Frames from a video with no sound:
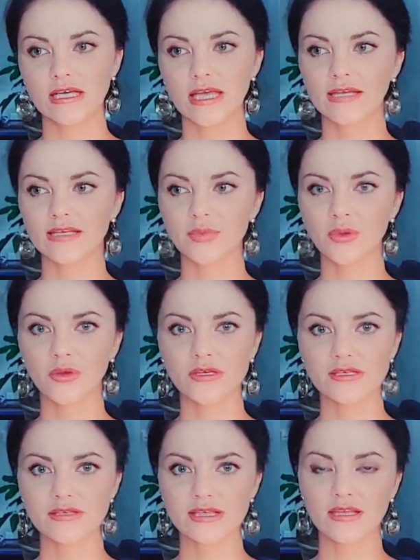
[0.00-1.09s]
and
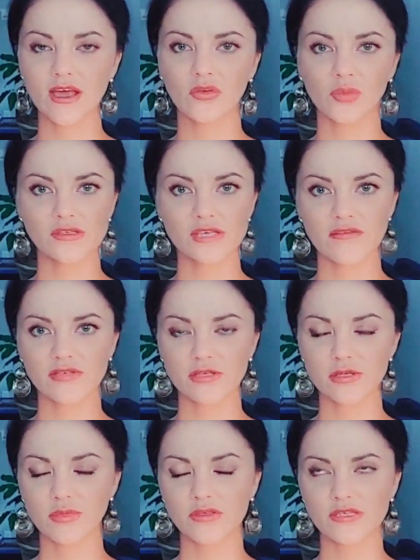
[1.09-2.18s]
experience this another percep
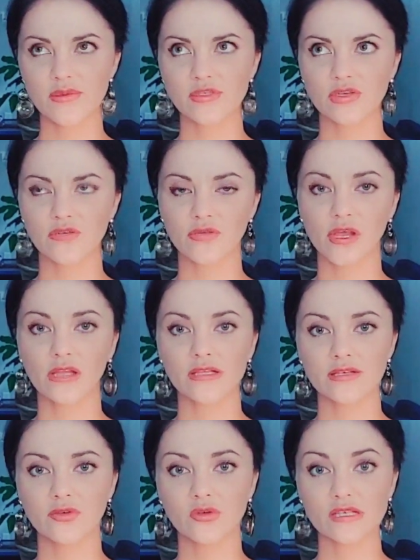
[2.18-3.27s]
perception of
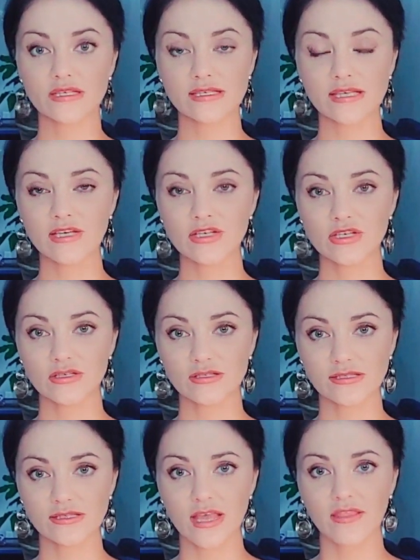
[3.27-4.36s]
reality through
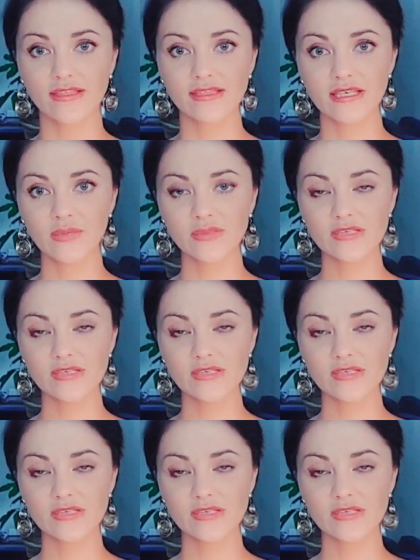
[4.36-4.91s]
sensations, the deep